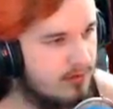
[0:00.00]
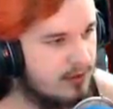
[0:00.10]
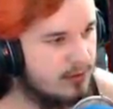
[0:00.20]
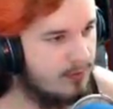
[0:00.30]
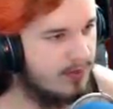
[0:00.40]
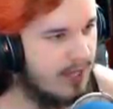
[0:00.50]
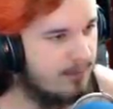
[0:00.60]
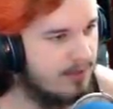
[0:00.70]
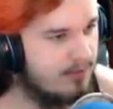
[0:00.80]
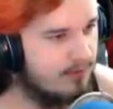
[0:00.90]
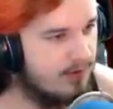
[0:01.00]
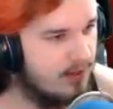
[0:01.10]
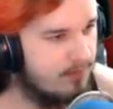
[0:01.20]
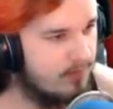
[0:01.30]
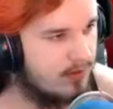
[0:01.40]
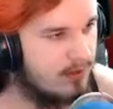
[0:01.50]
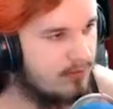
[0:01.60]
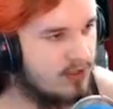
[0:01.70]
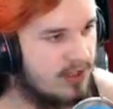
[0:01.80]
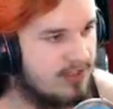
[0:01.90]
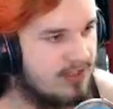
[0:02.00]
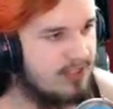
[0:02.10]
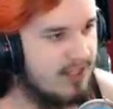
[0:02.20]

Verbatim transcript: This is where we came in from. I'm just trying to see,